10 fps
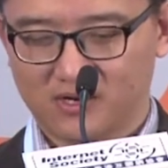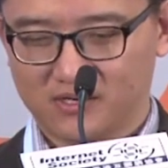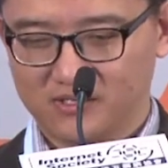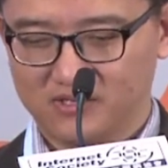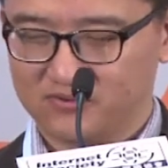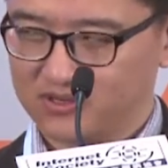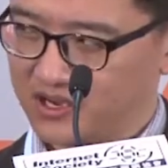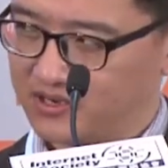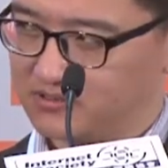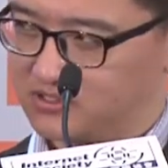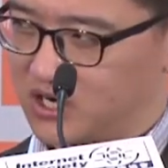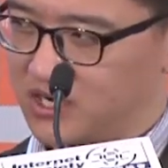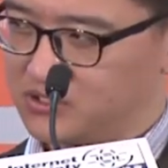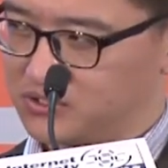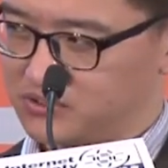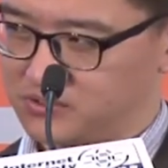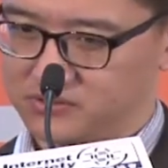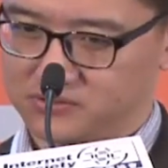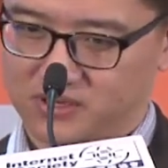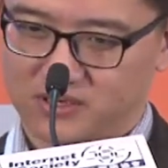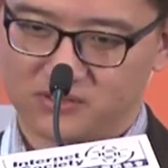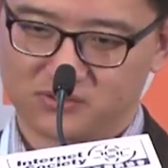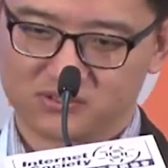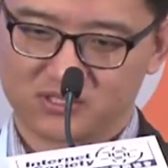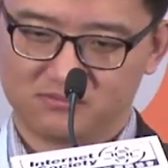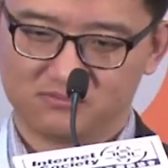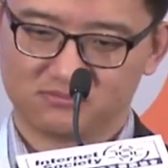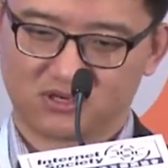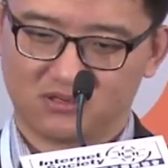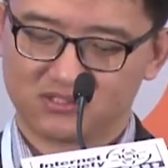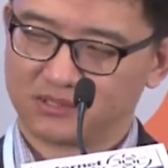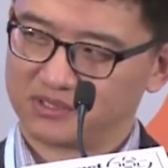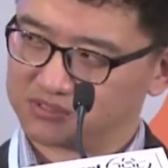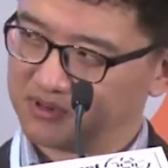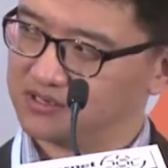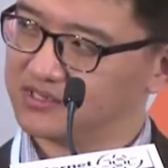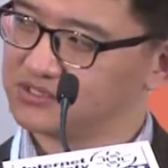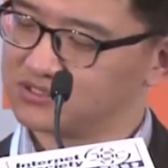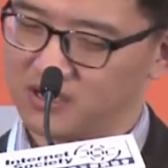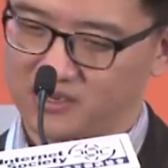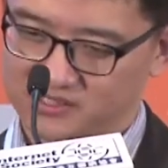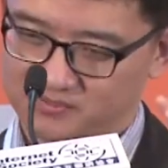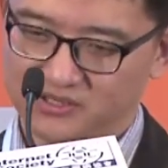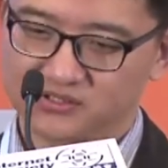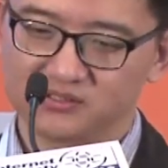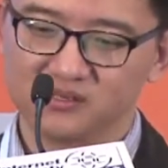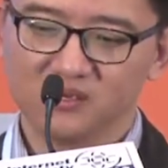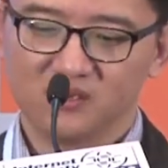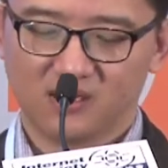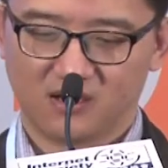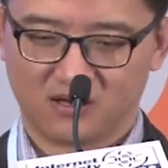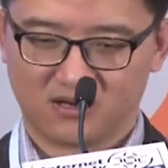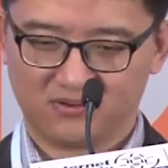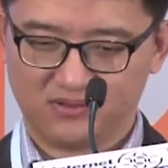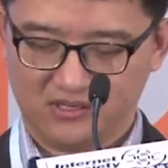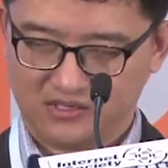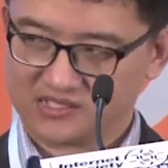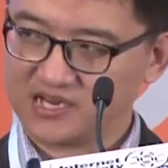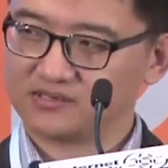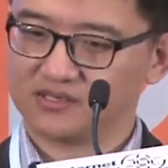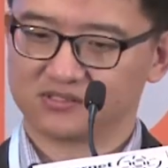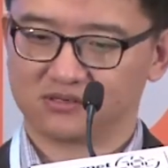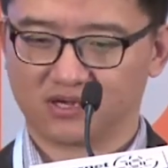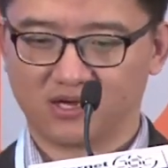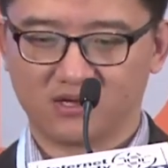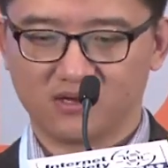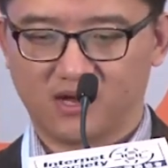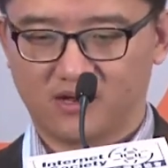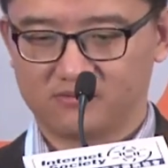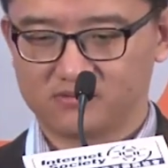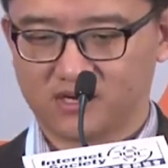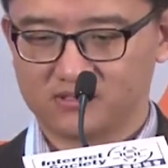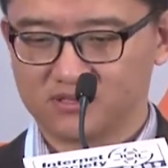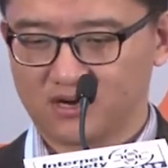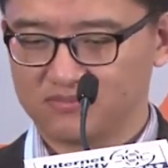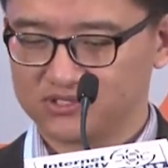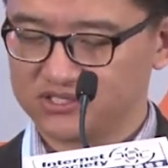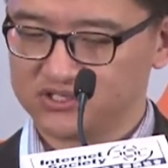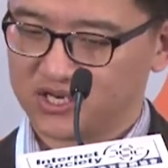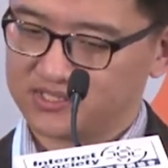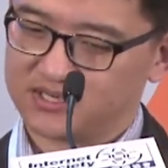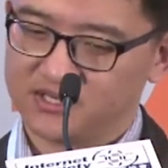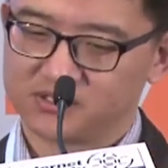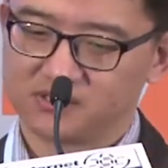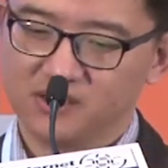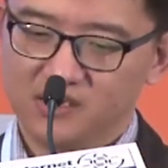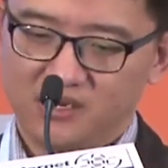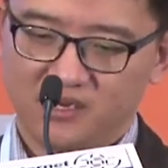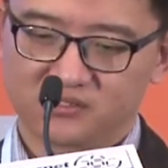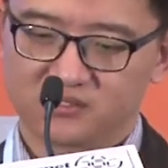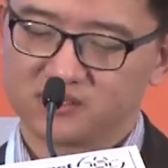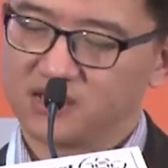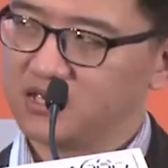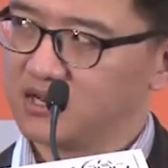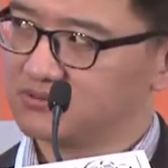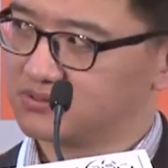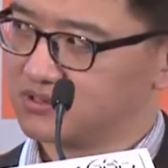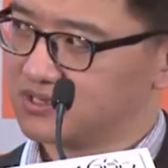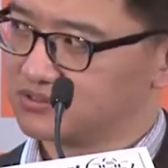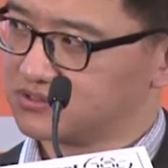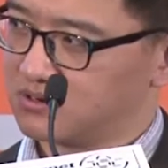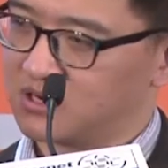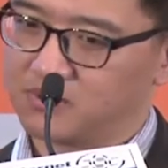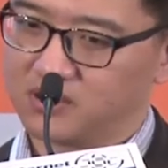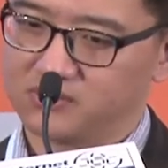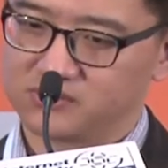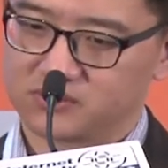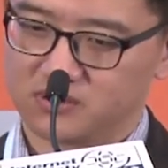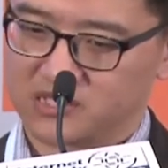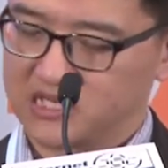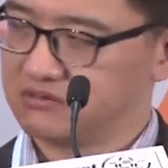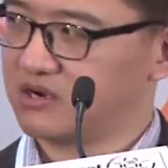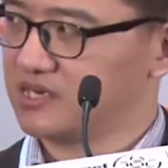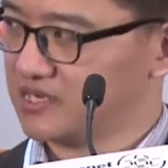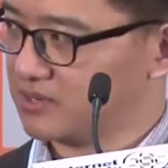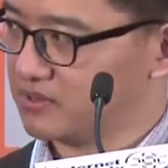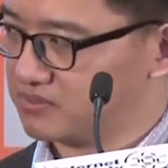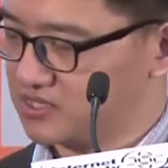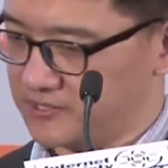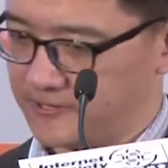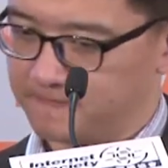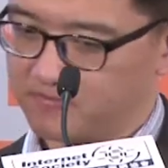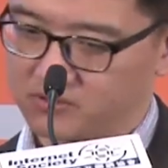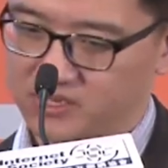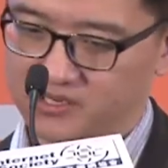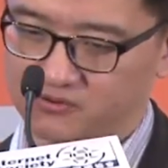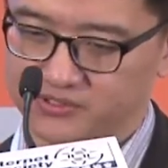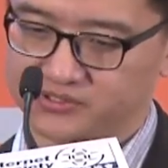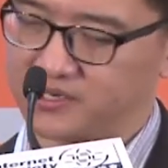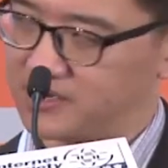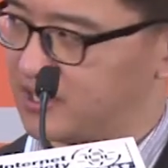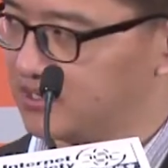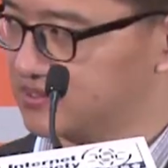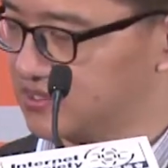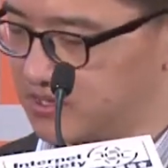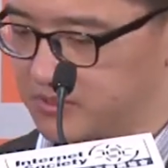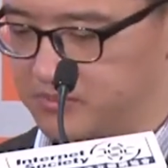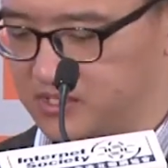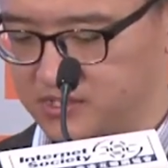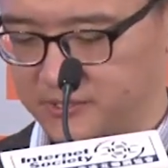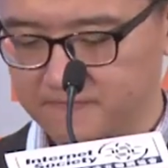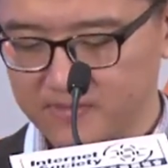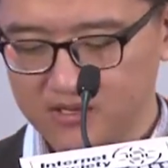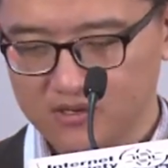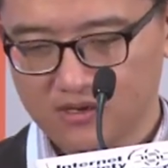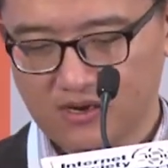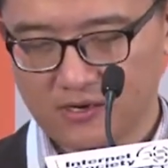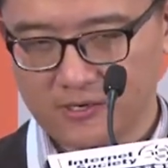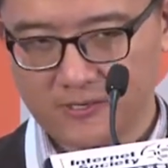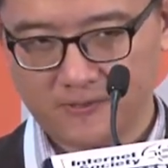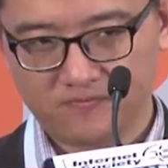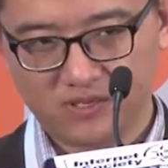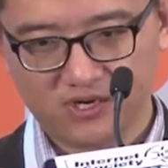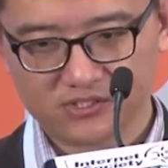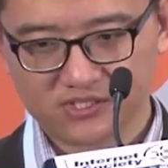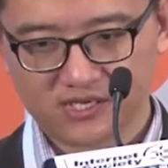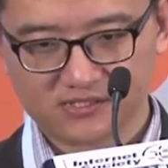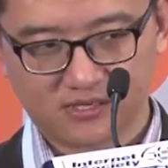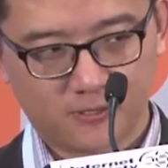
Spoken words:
you can try to do some concept expansion in a sentence, okay, and then a machine translation. And today I would like to talk about the Q&A capability, okay, question and answer capability. Imagine that